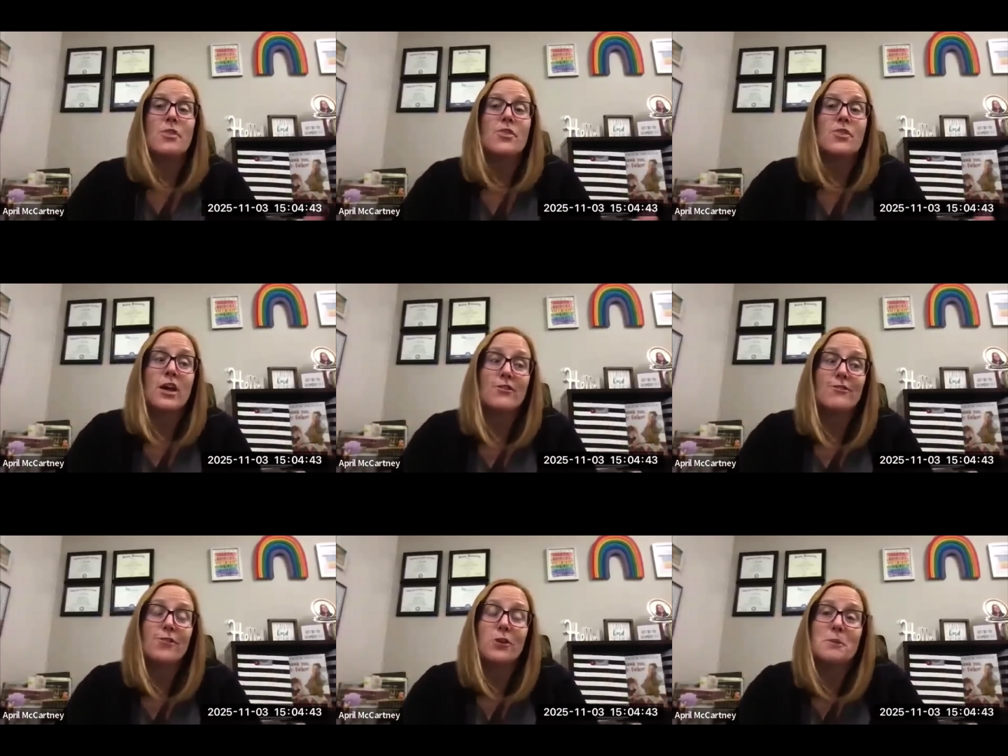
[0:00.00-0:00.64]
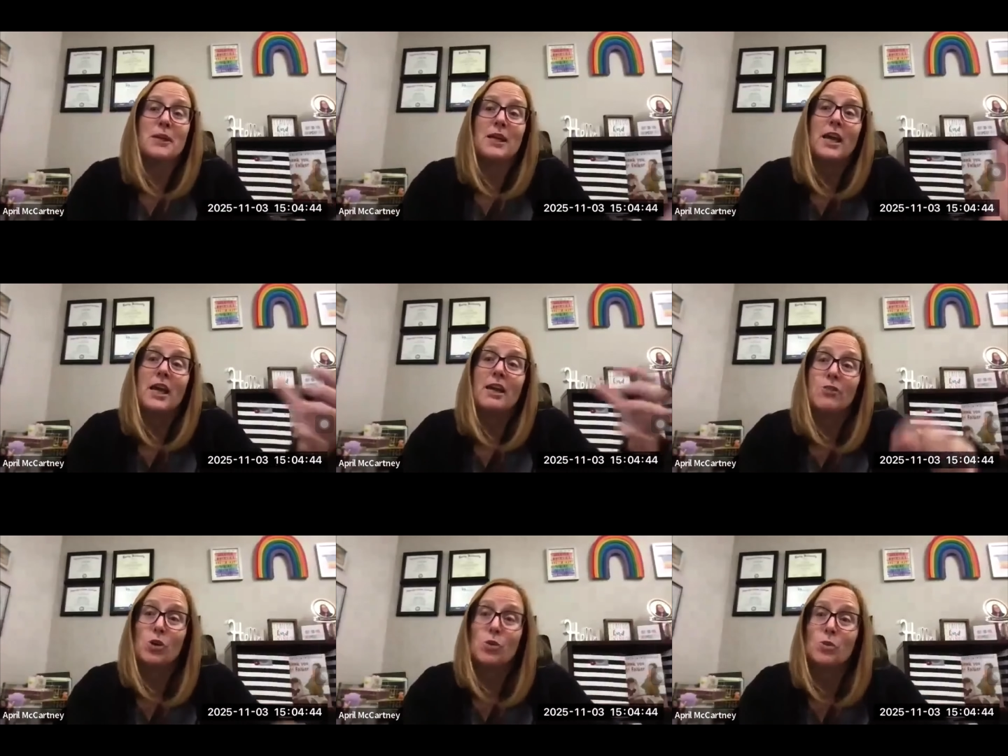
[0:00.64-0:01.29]
But then for
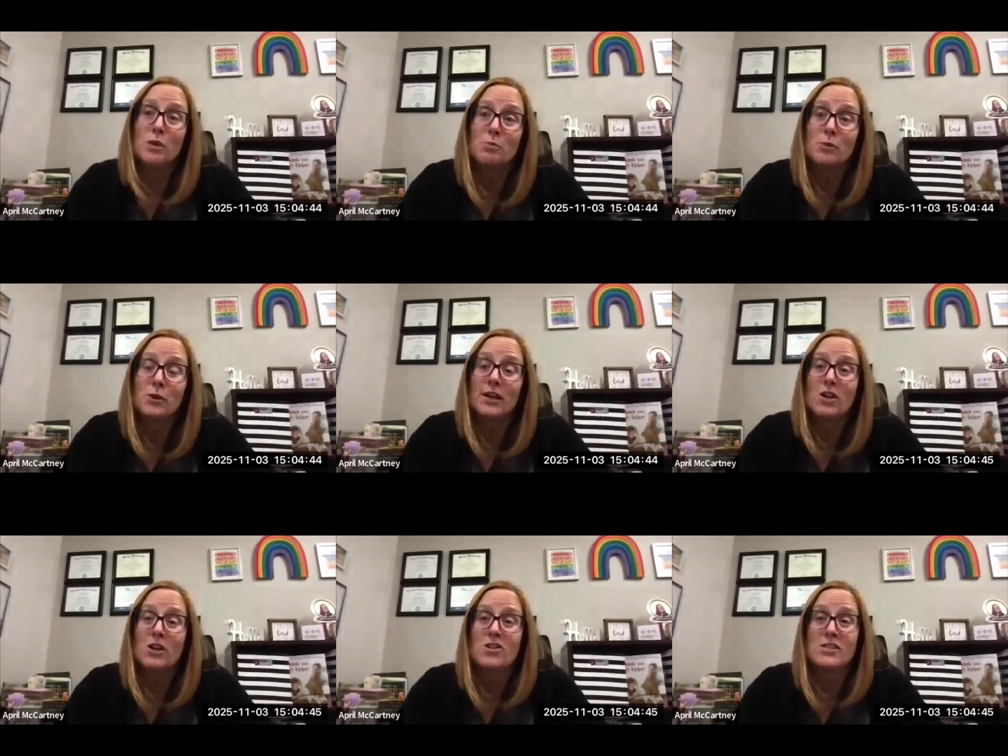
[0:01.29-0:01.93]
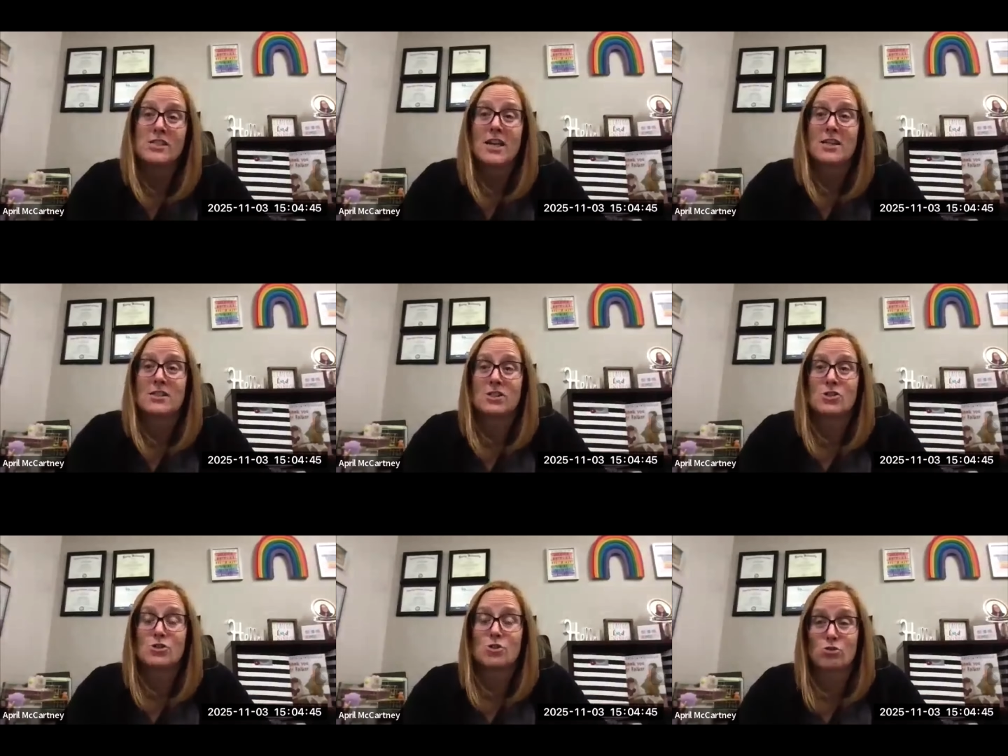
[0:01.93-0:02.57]
behavior, we bring in our
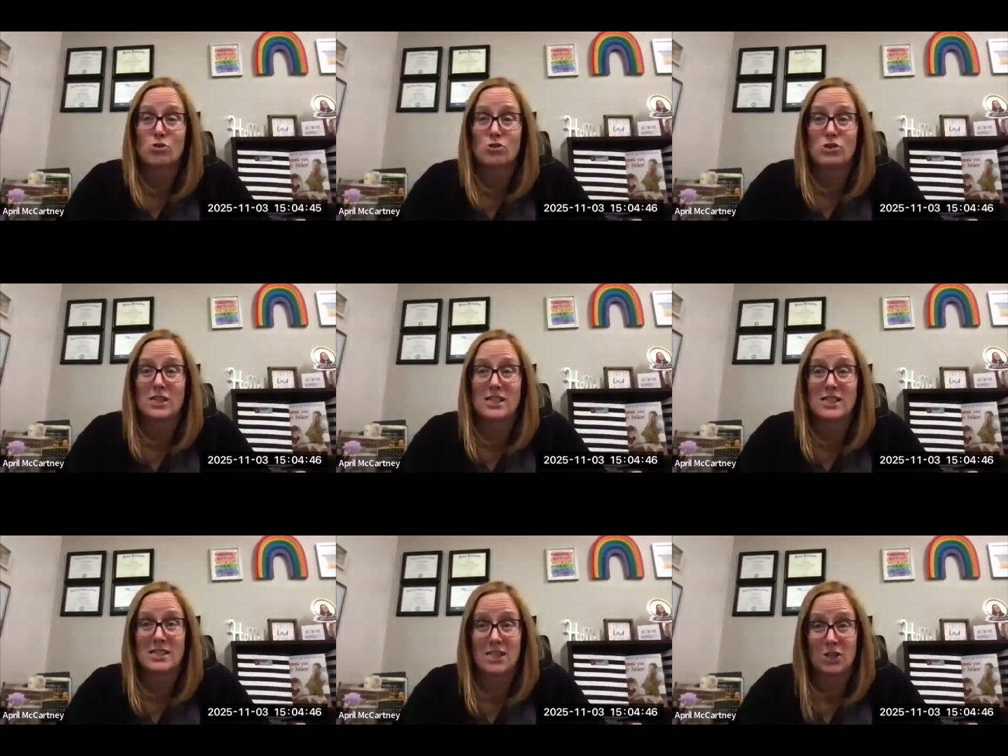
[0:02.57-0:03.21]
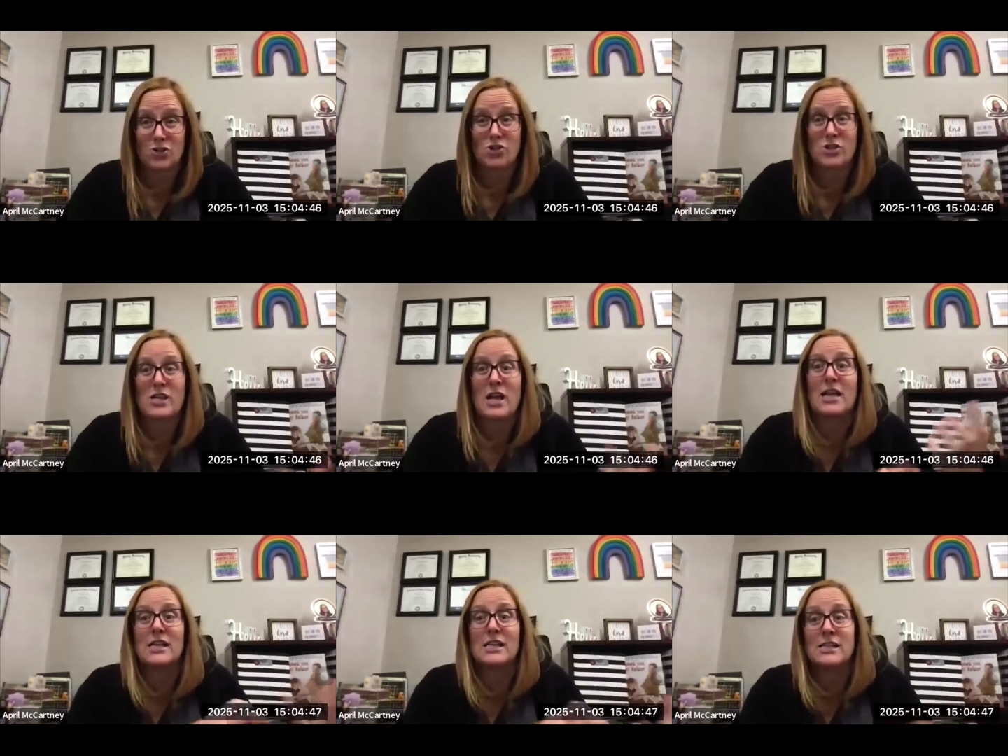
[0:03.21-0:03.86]
science and social studies teachers,
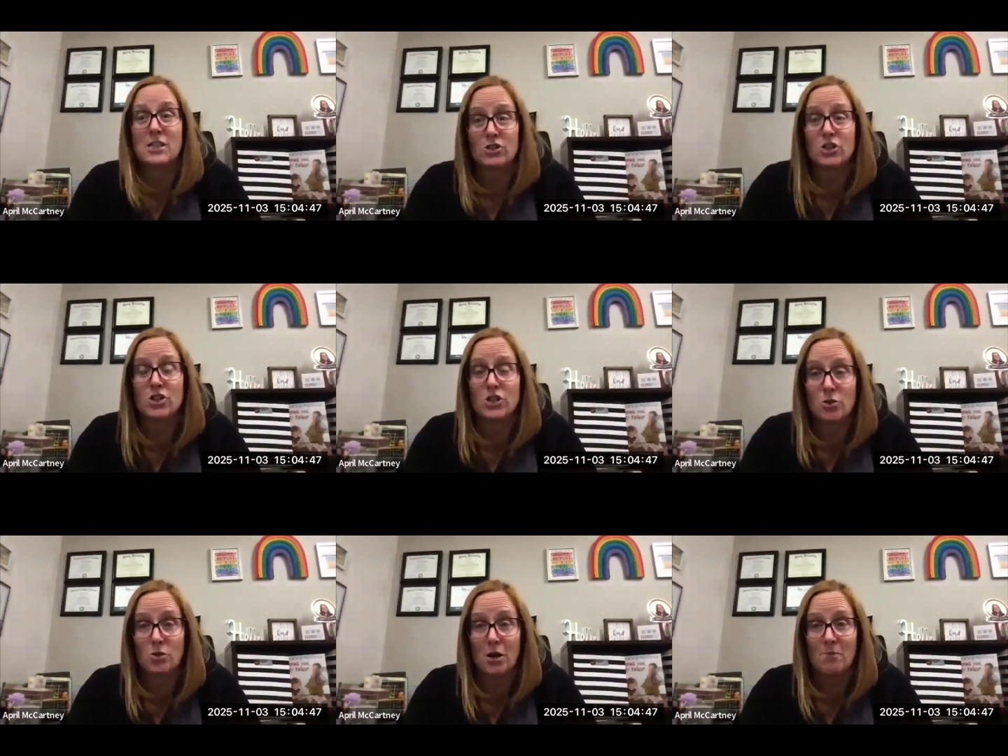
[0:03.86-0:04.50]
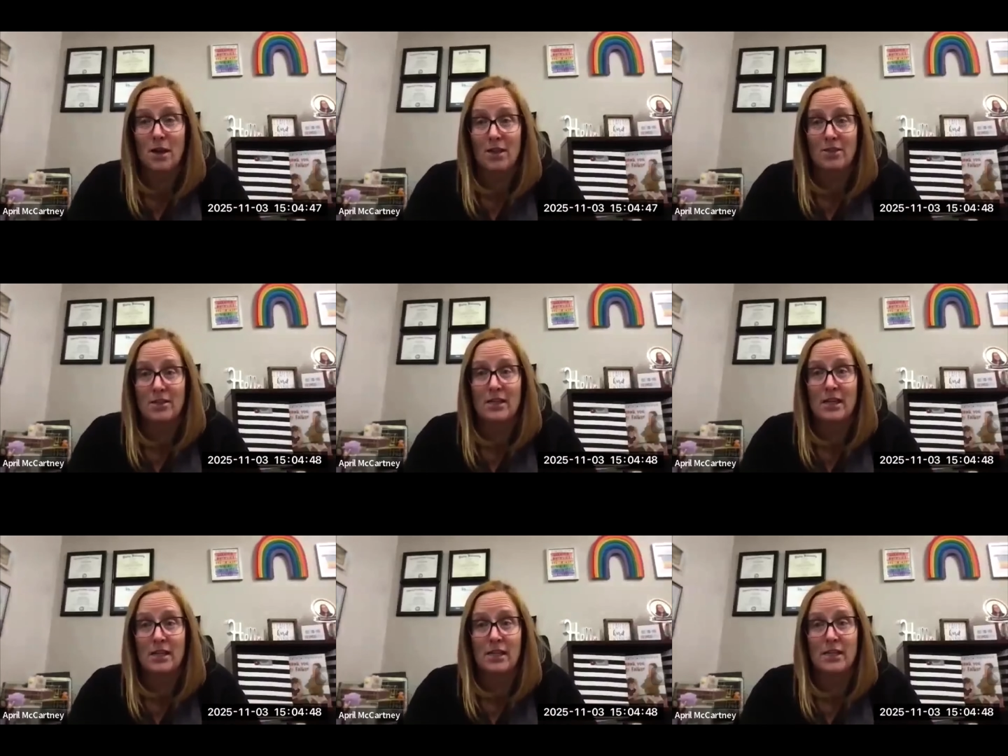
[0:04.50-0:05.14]
in addition to our math
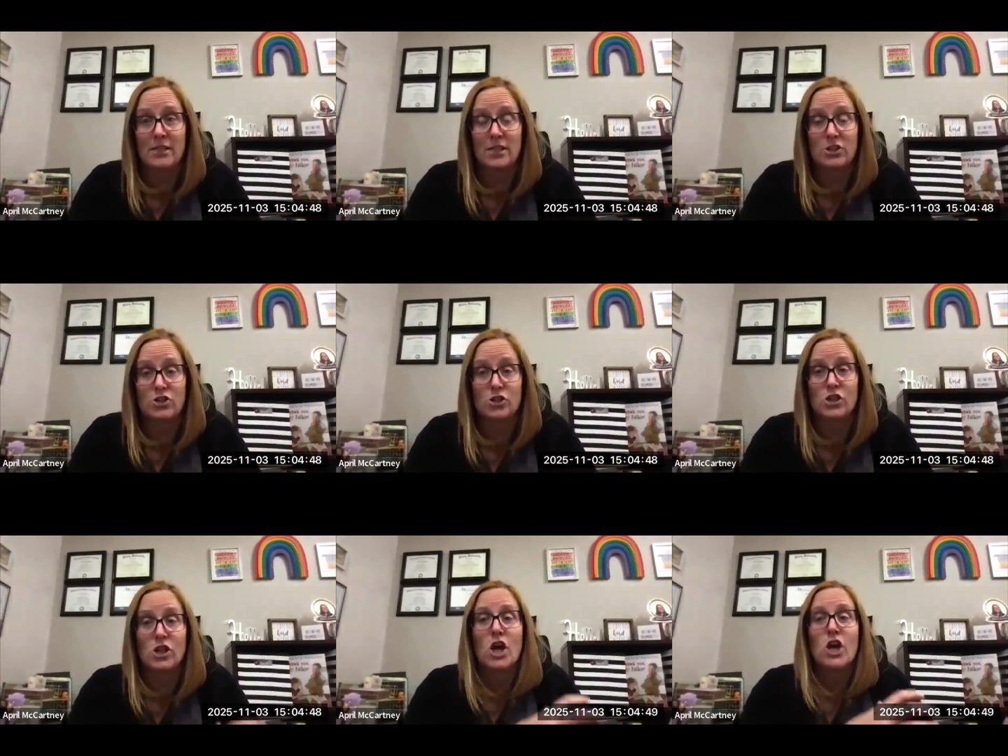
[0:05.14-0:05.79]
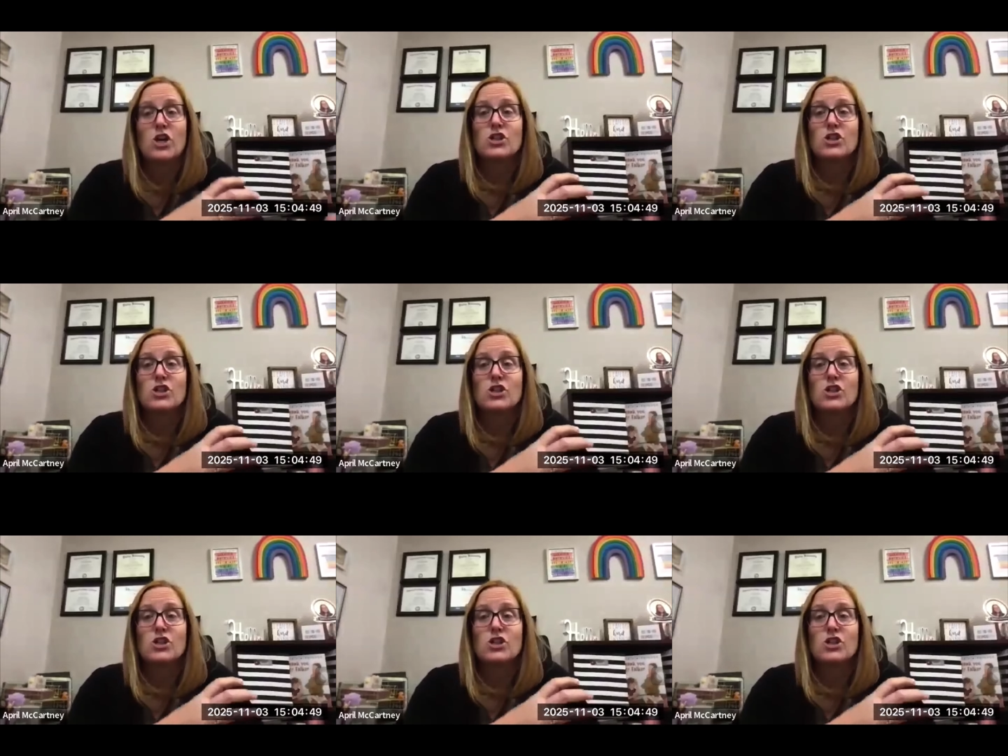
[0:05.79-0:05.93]
and ELA teachers,